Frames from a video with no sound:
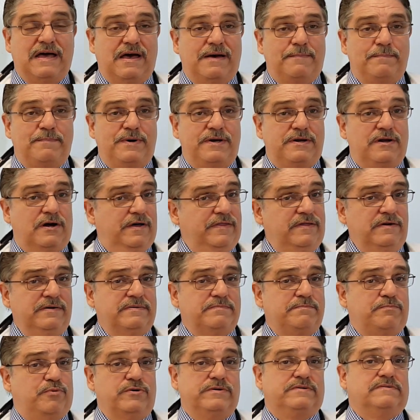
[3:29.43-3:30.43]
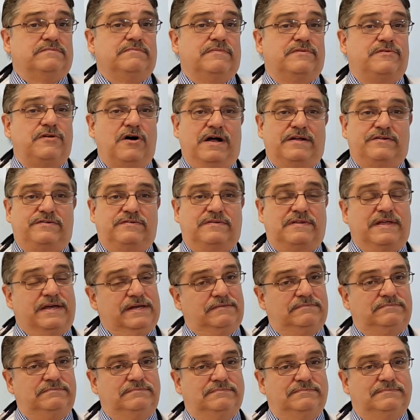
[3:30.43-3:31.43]
But other important thoughts, like
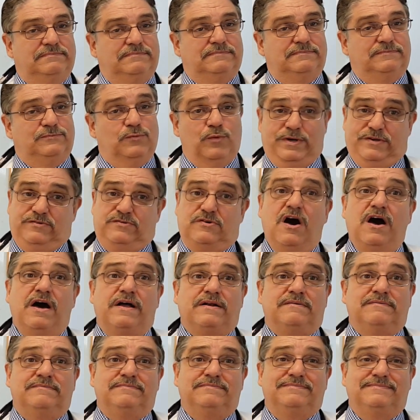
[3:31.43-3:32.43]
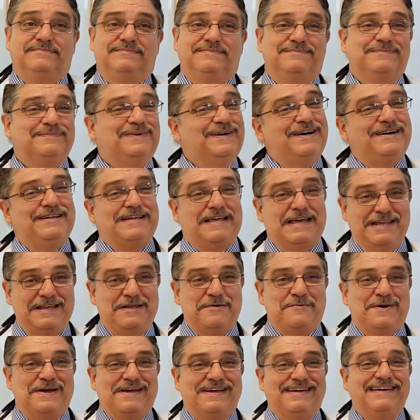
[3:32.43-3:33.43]
what is God? But
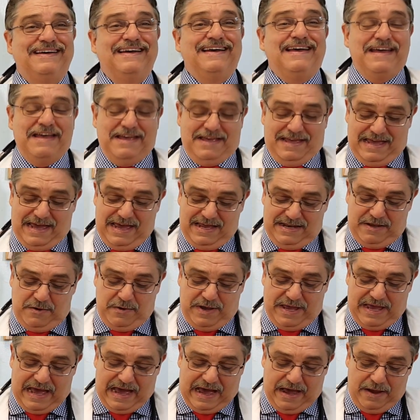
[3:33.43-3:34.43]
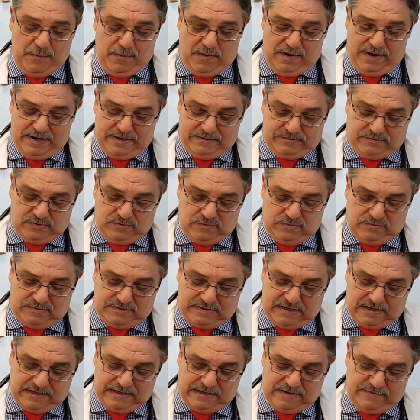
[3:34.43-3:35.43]
anyway, I wanted to
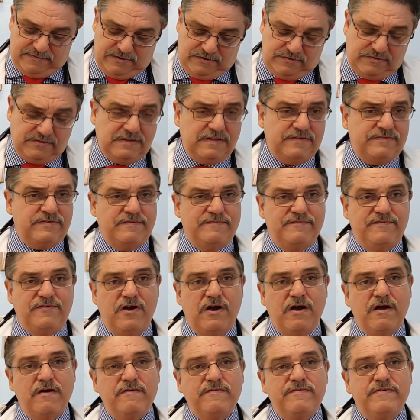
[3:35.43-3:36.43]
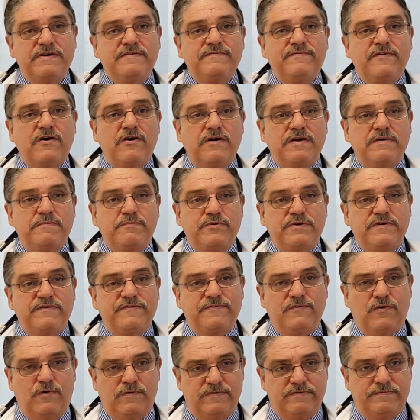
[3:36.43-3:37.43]
give you a very, very
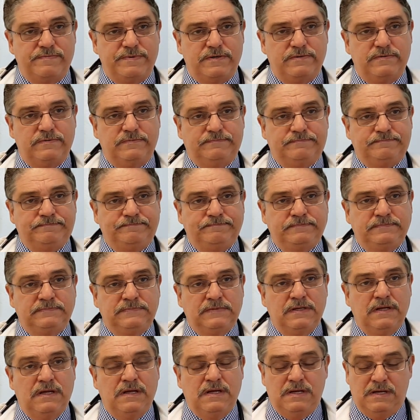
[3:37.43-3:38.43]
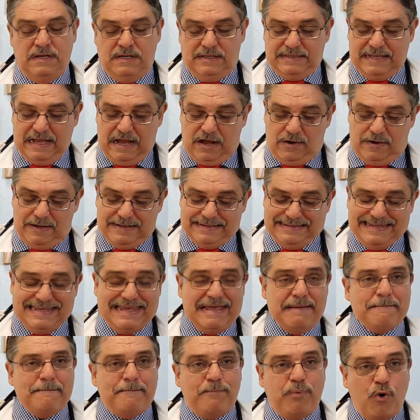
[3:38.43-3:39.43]
brief overview. Now, the
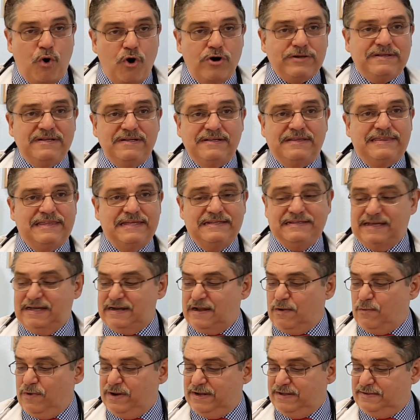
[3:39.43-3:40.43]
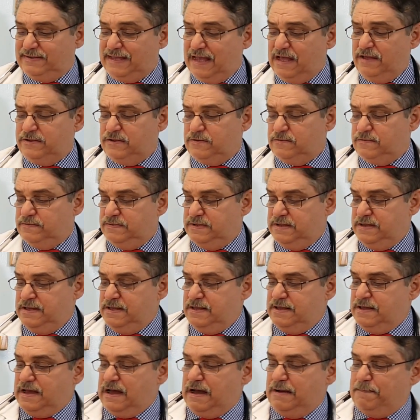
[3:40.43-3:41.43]
important thing that I want to tell you
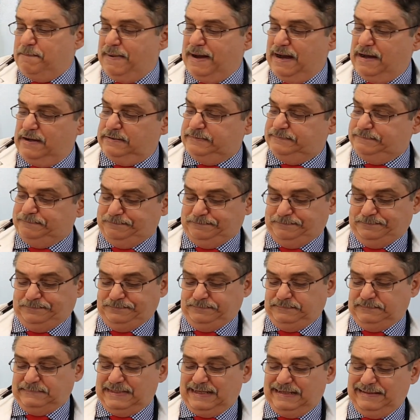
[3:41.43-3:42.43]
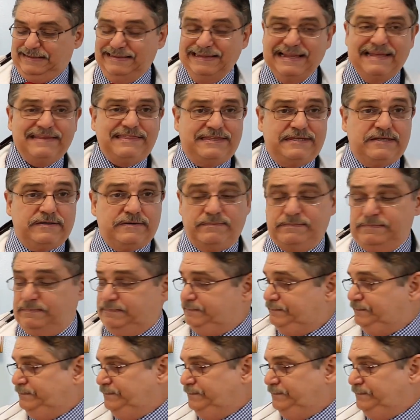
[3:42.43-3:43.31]
about lithium